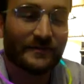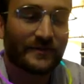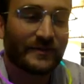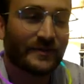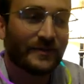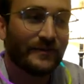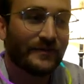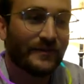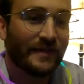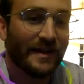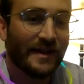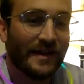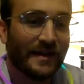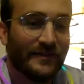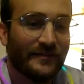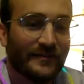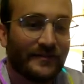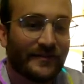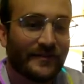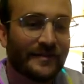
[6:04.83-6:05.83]
for the
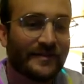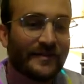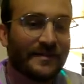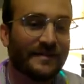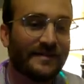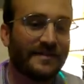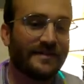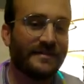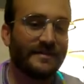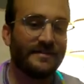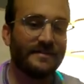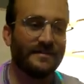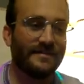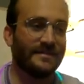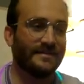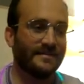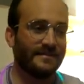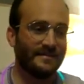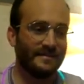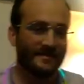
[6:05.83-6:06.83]
rave.
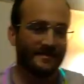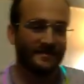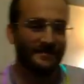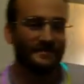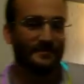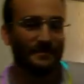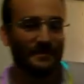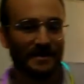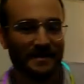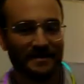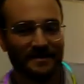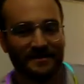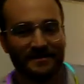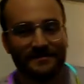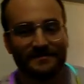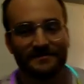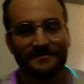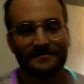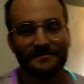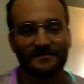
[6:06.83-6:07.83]
But,
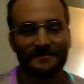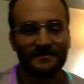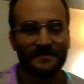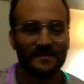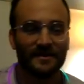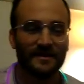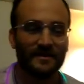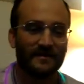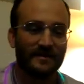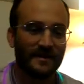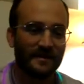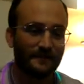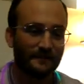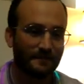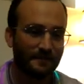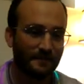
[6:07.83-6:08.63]
all right.